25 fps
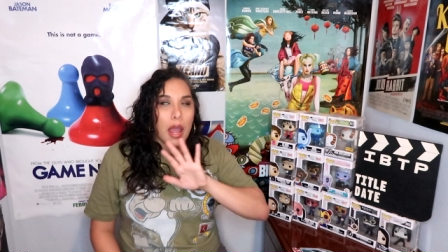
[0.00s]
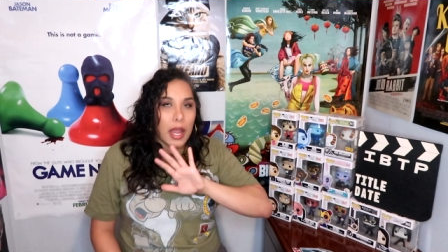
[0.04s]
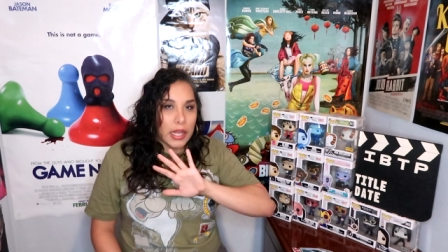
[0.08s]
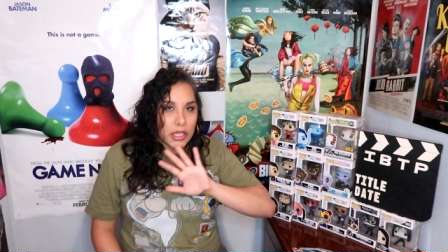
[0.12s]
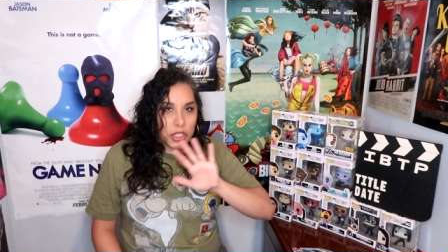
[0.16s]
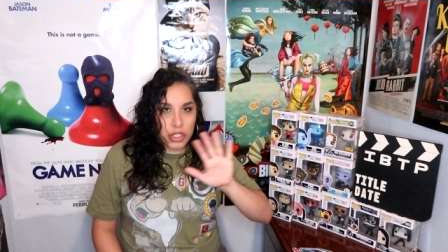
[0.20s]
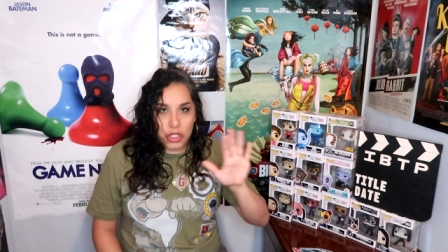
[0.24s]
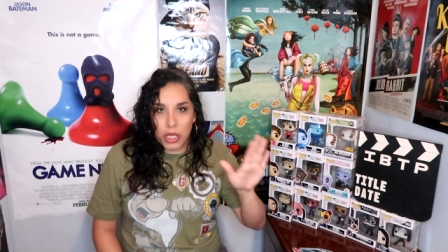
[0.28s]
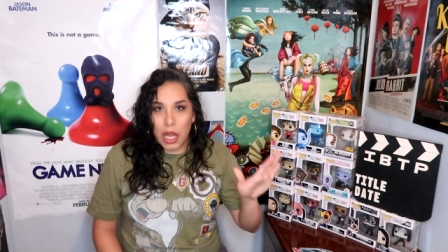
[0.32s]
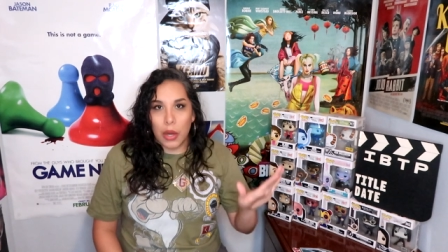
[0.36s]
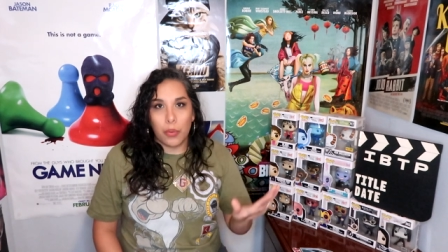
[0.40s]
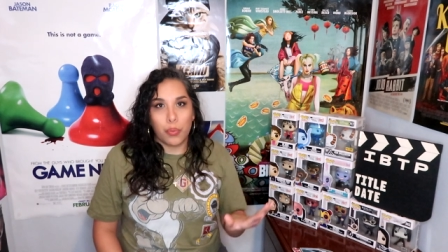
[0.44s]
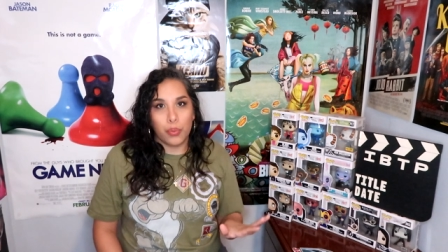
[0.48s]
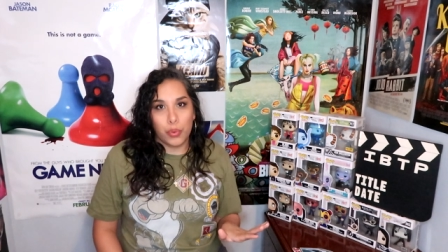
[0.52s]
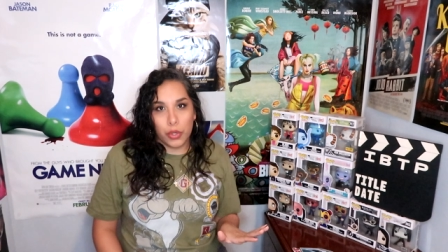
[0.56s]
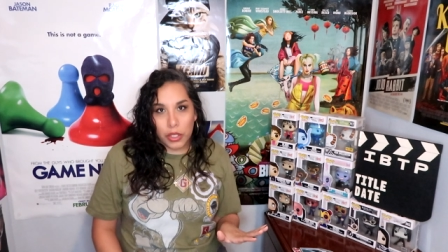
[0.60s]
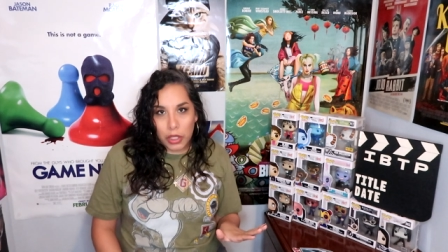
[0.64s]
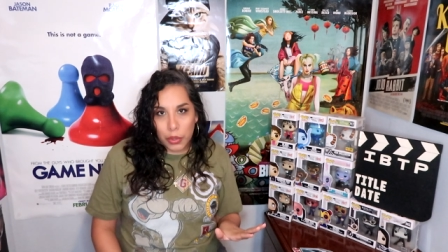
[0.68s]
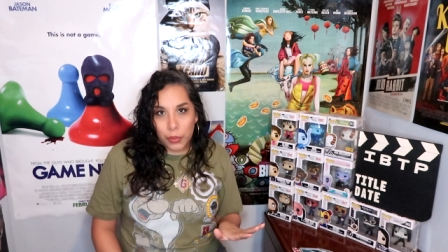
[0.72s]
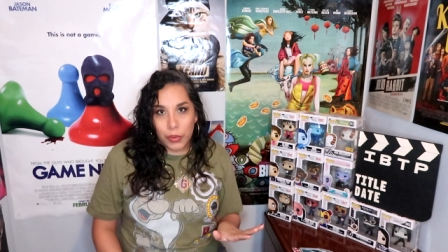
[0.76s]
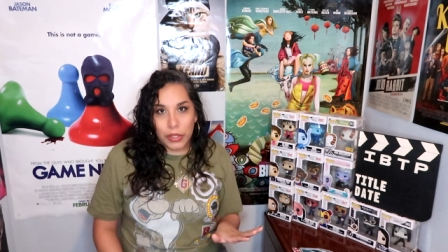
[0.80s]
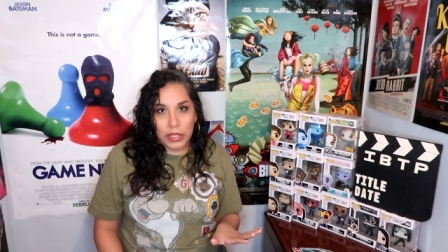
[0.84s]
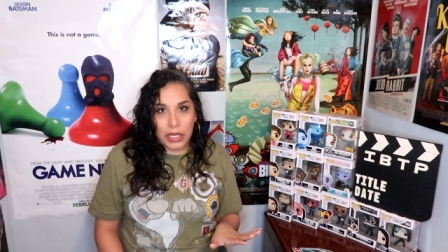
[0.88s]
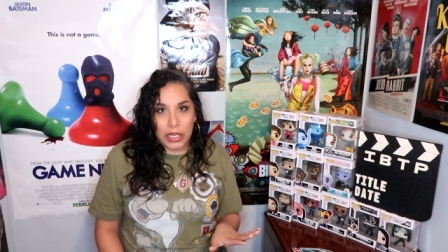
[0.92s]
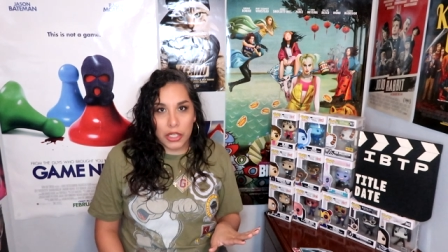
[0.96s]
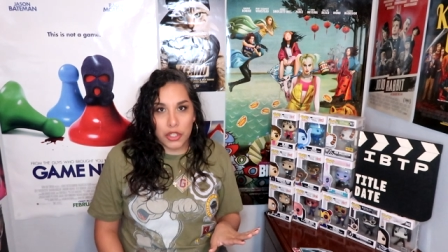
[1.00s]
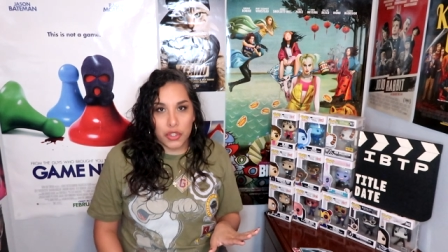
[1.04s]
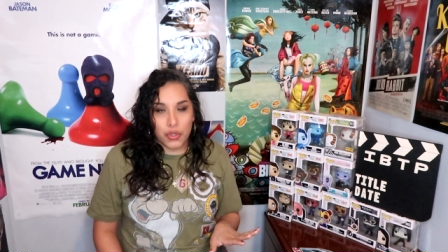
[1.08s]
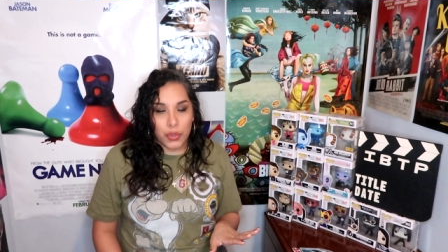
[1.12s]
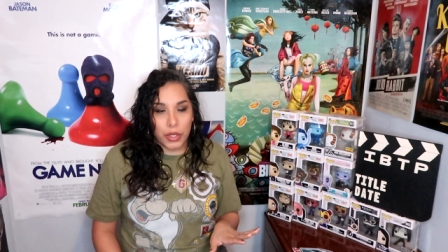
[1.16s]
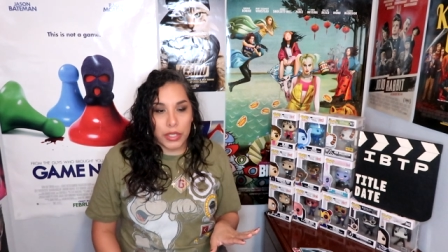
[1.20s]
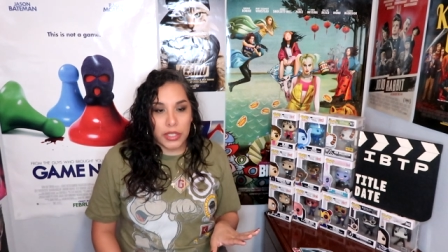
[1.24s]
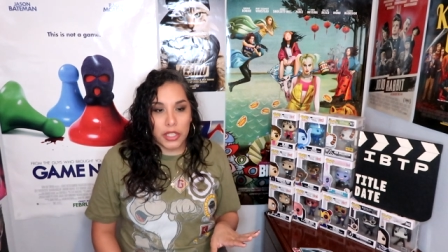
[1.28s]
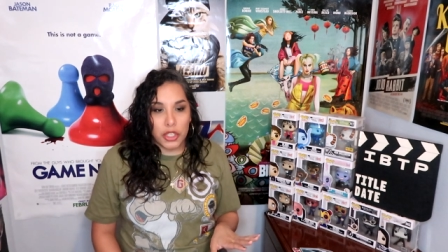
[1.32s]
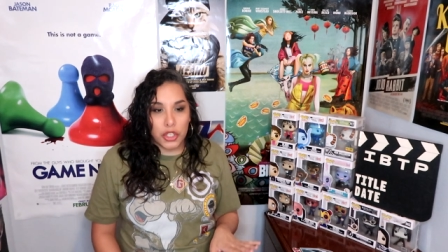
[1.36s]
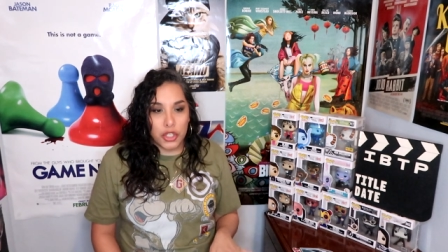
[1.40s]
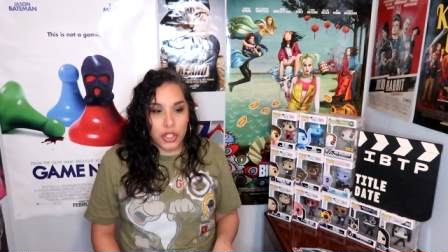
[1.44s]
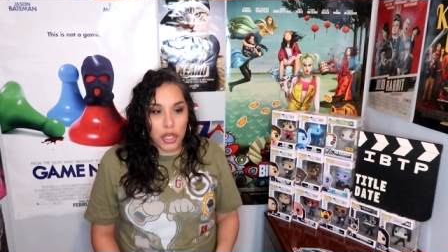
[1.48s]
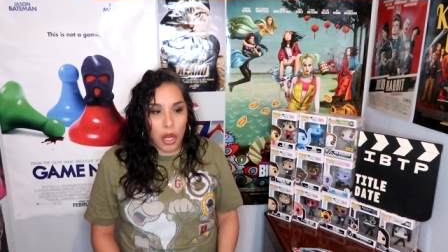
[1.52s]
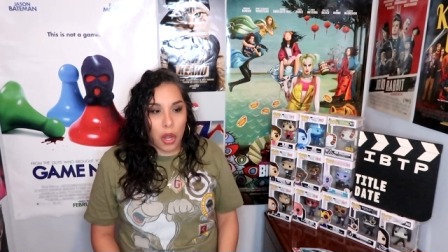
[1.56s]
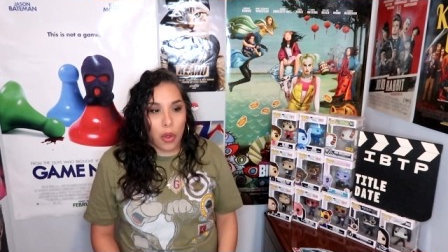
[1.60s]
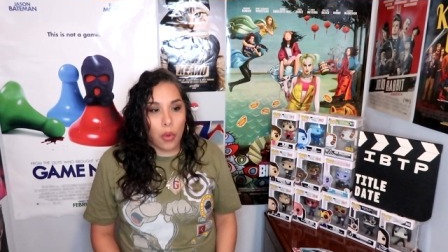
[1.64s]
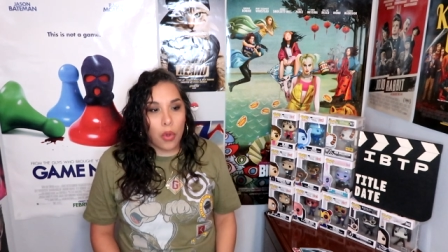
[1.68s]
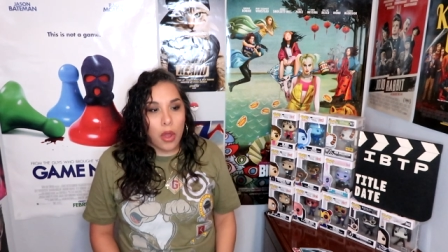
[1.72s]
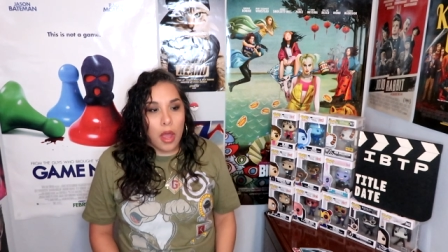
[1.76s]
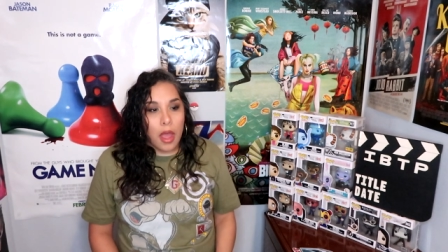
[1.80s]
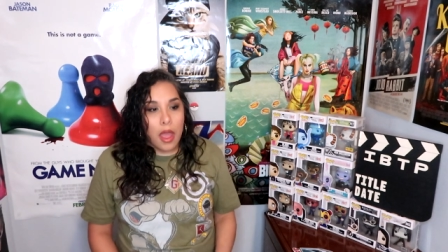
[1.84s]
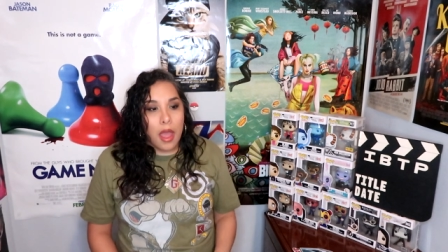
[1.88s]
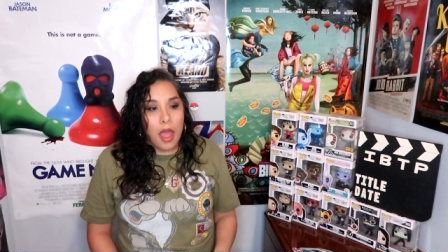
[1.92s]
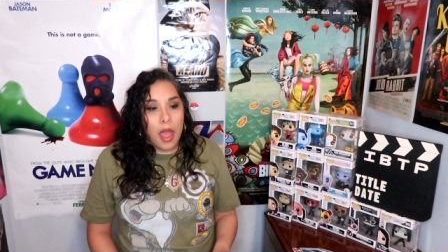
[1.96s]
I just I really really enjoyed this
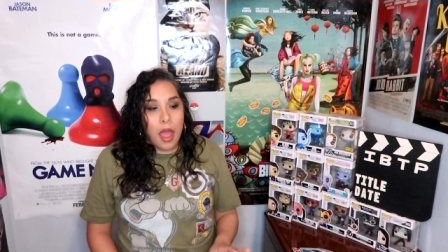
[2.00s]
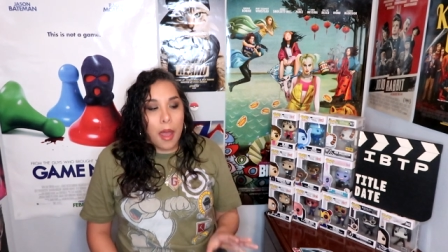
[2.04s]
show.